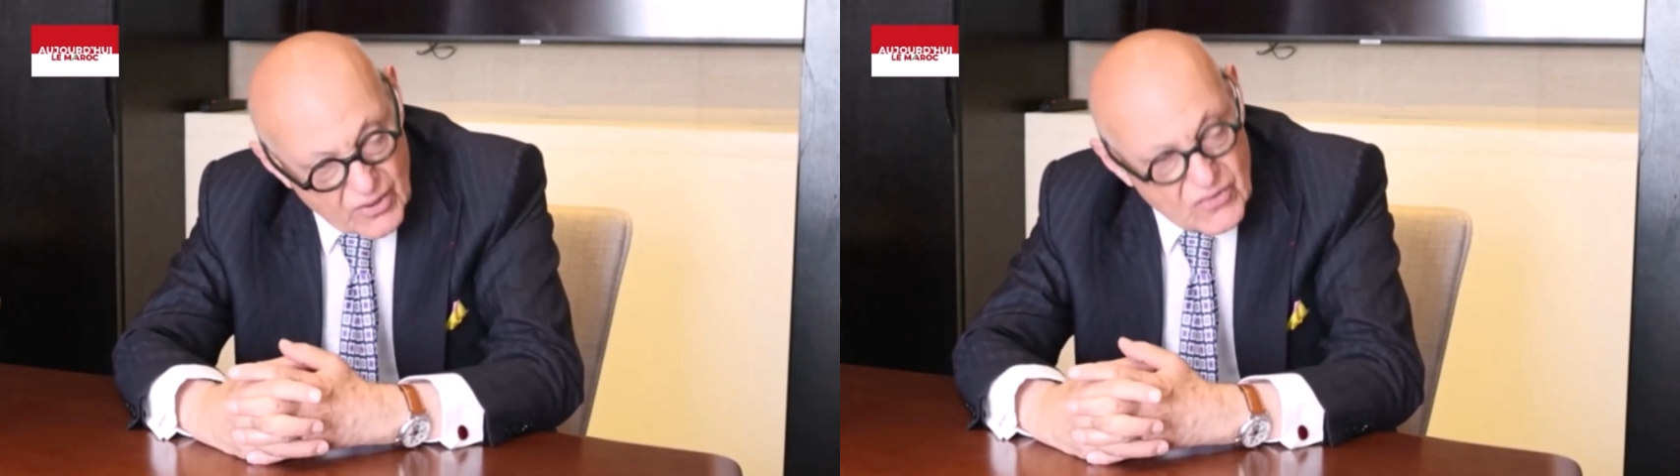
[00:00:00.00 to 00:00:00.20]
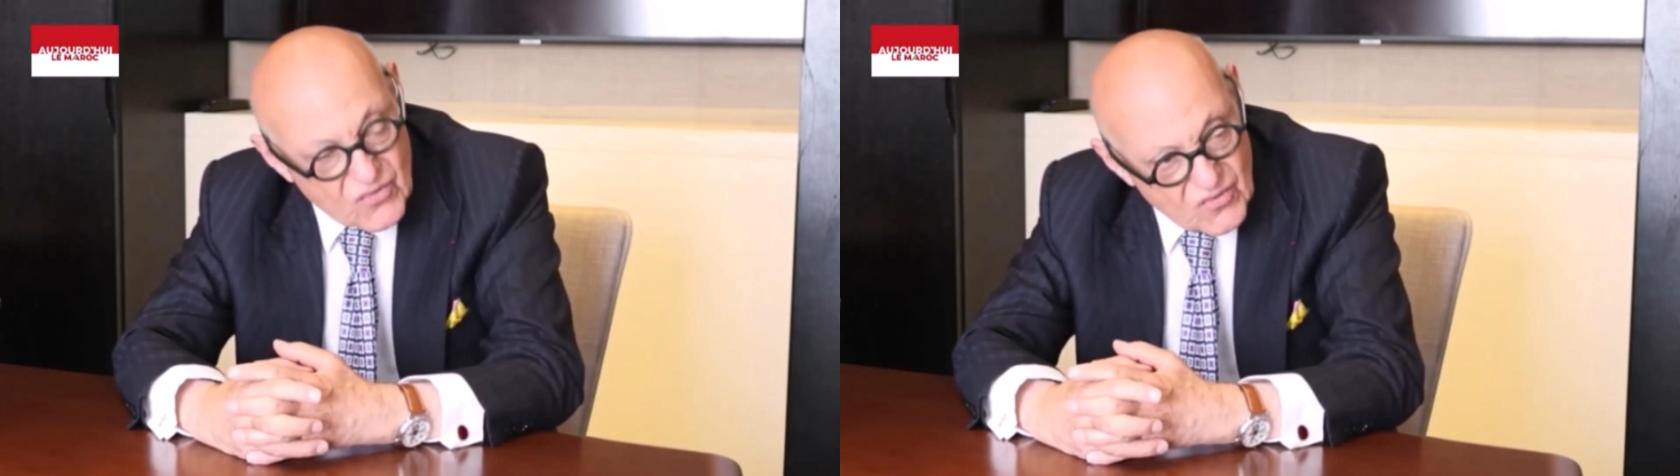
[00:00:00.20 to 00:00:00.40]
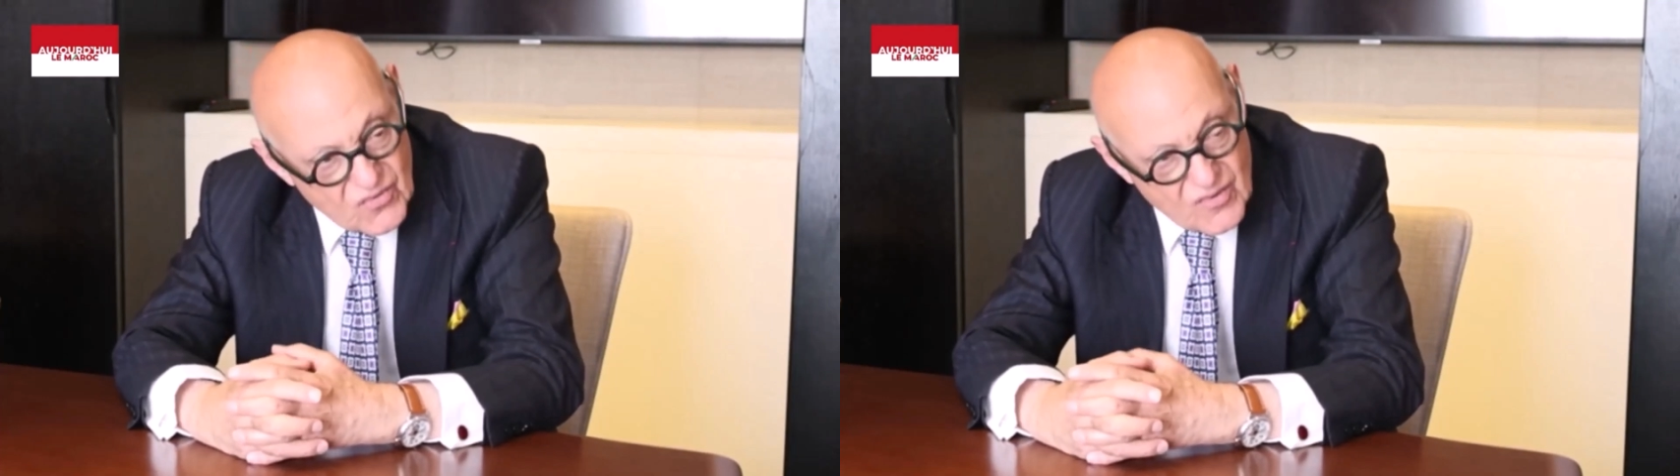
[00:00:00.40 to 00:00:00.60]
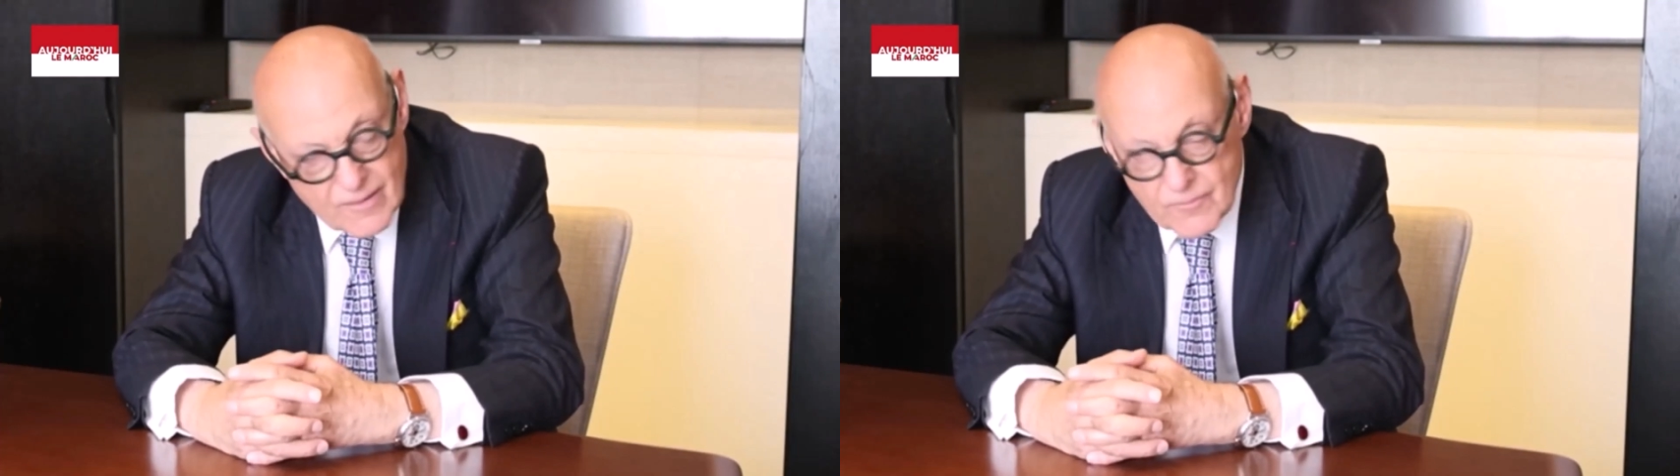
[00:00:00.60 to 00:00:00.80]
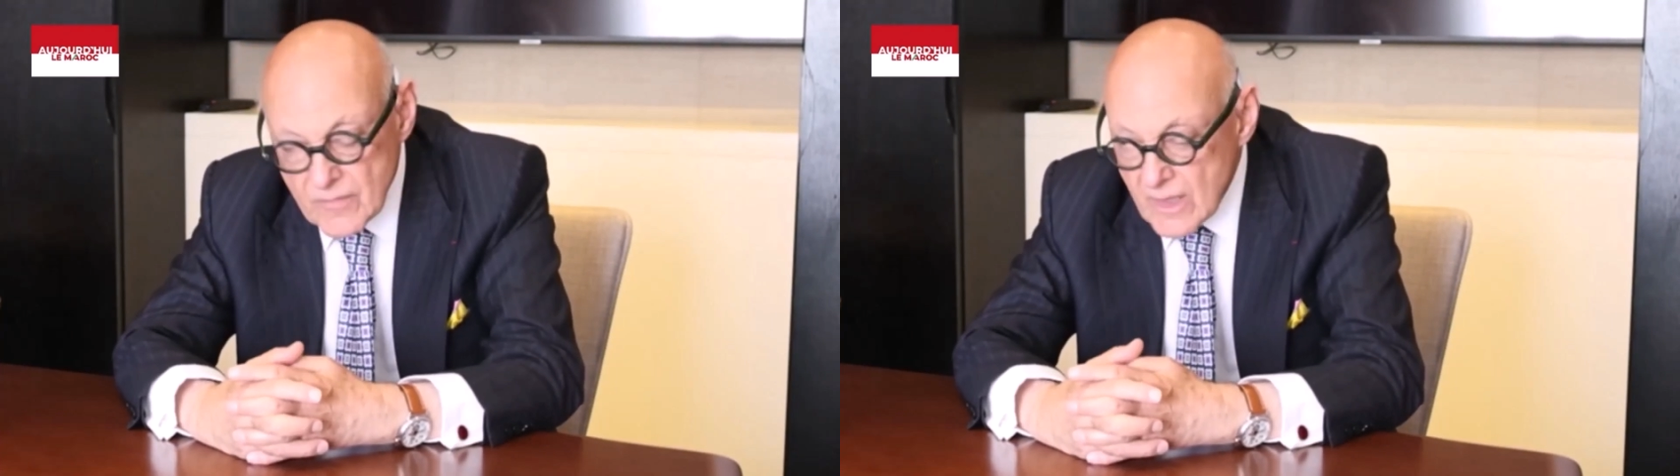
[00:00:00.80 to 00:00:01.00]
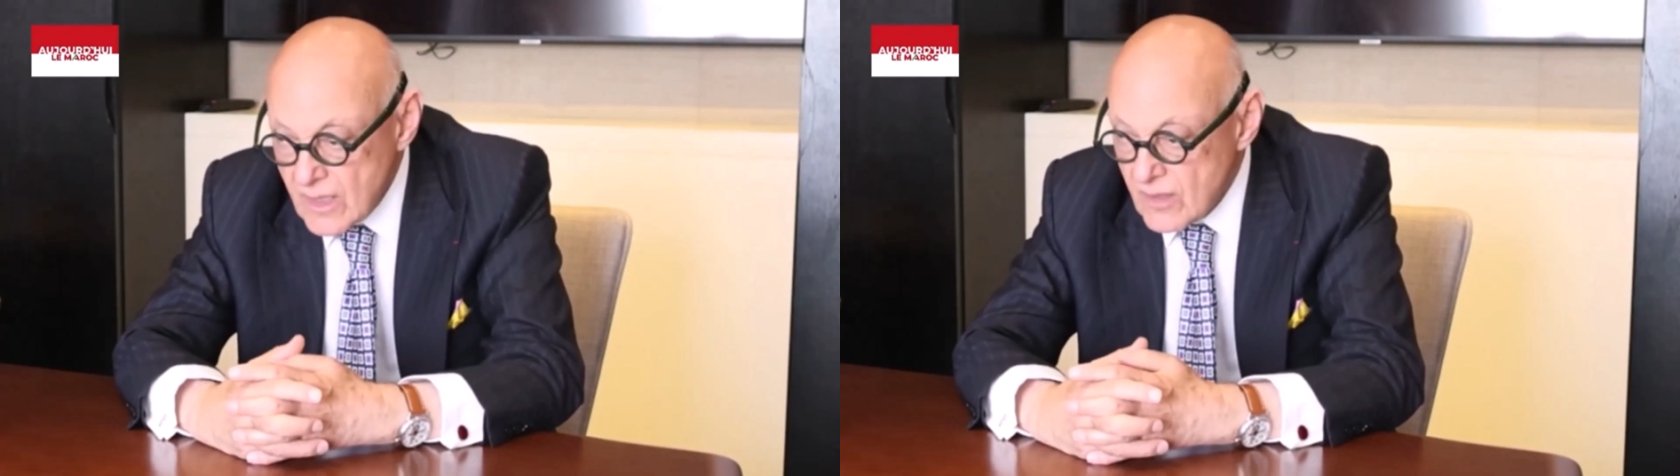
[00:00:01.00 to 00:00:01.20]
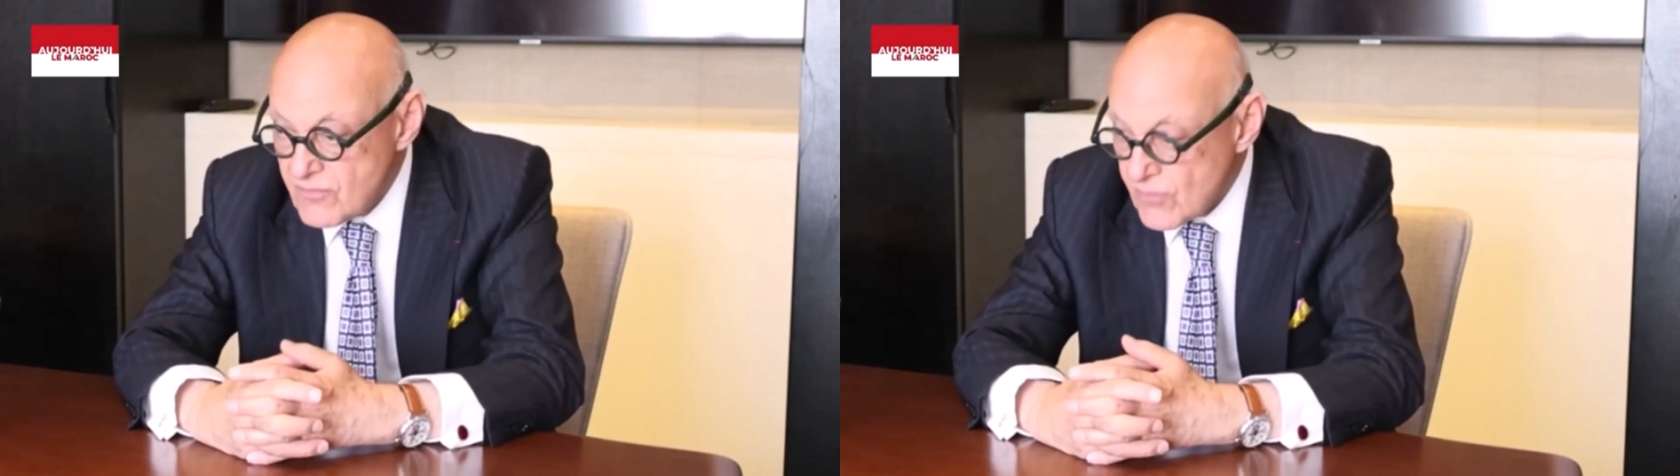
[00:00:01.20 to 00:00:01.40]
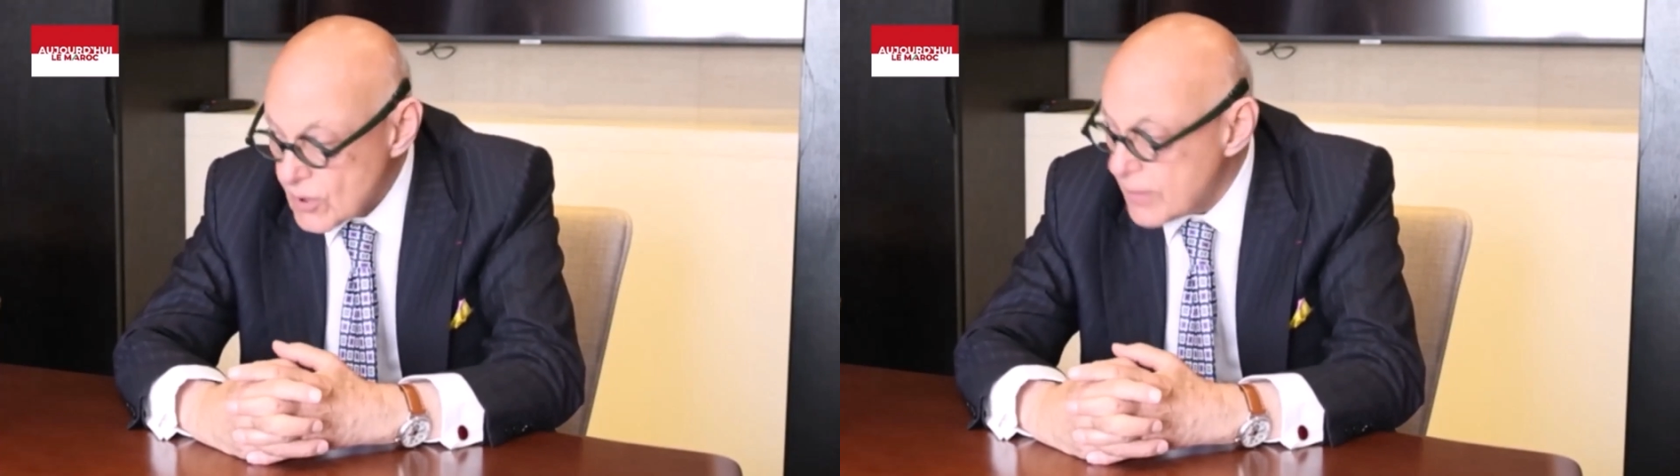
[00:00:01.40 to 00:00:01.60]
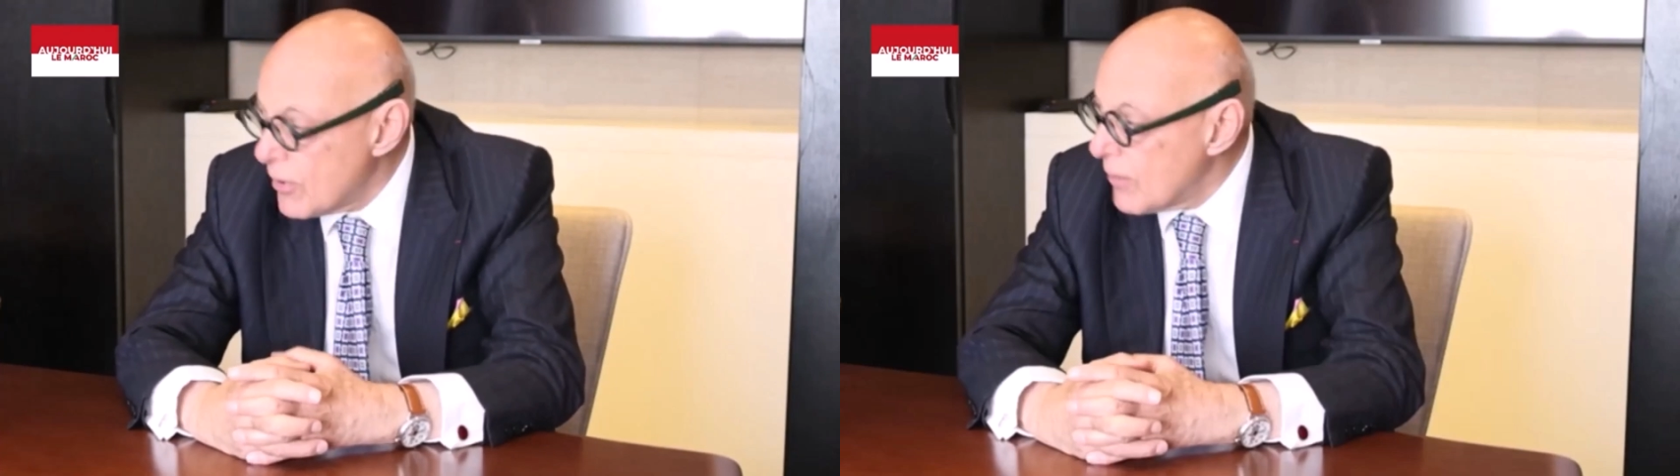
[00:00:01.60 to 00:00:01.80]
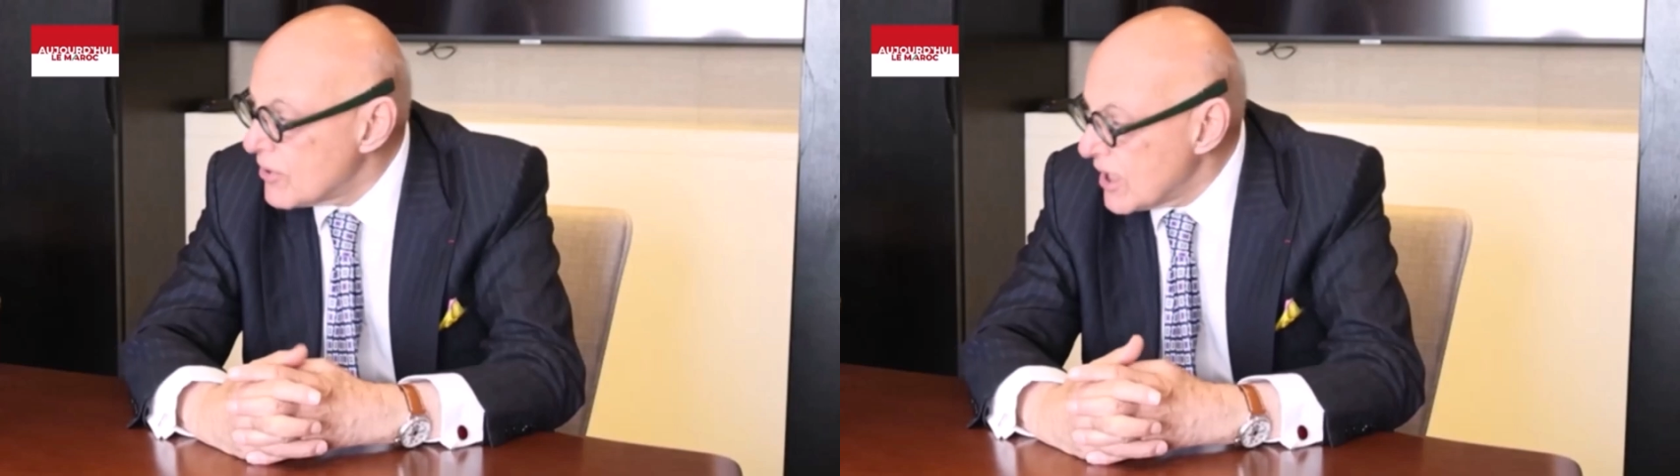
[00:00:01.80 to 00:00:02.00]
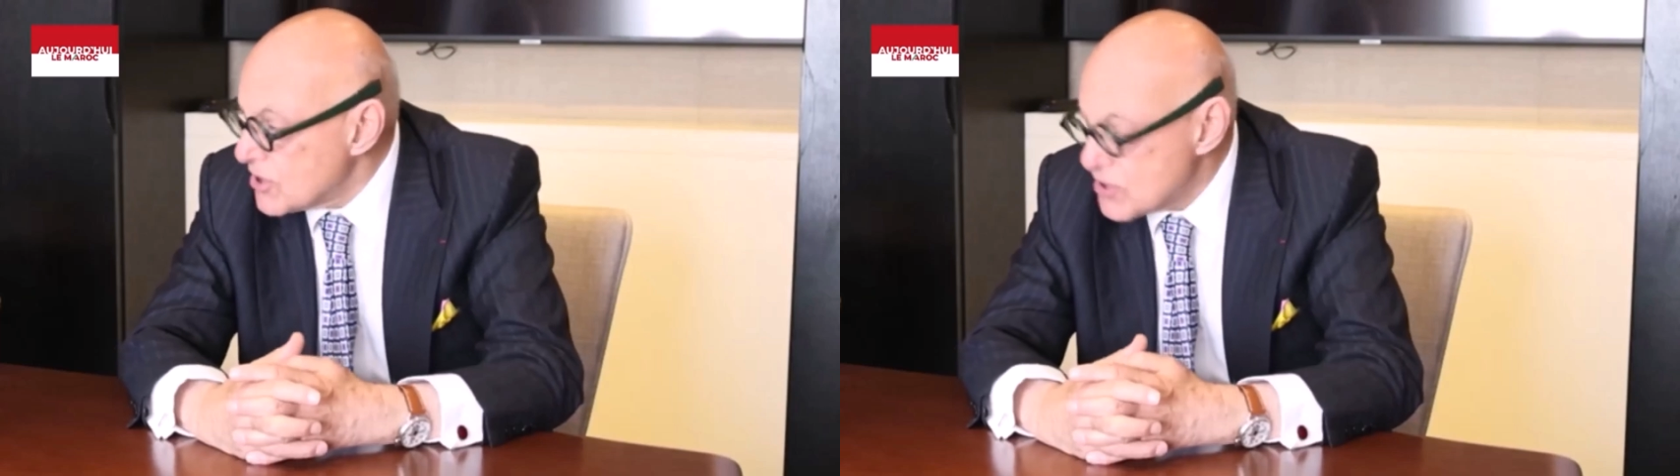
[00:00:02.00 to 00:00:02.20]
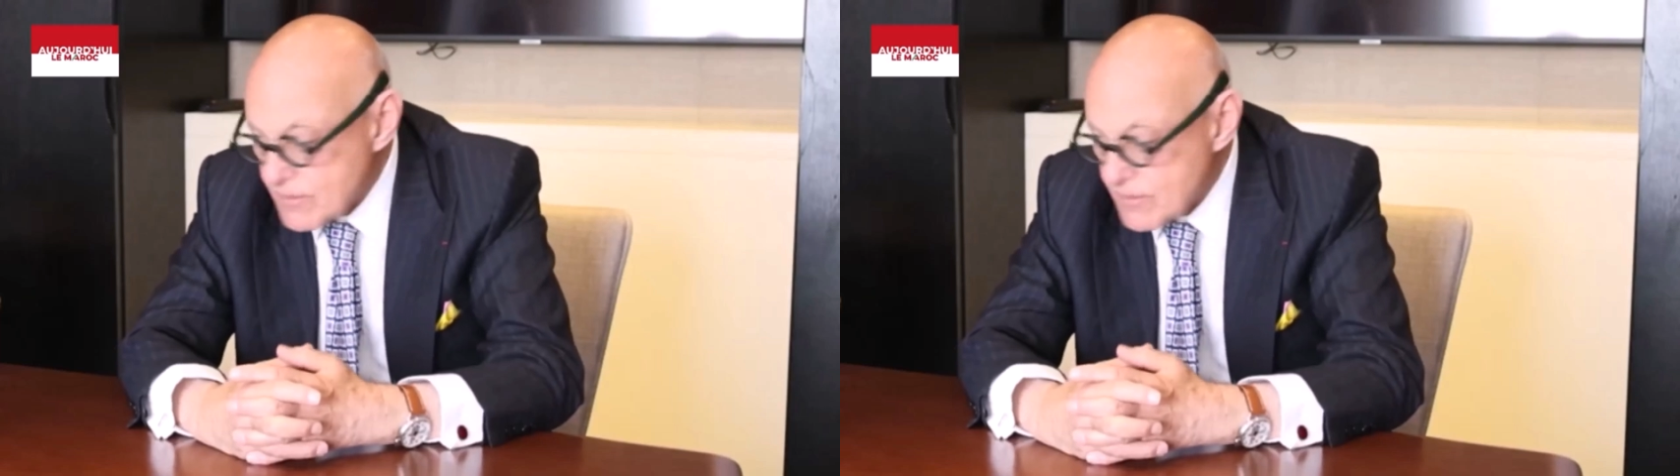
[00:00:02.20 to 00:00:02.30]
risks for the population.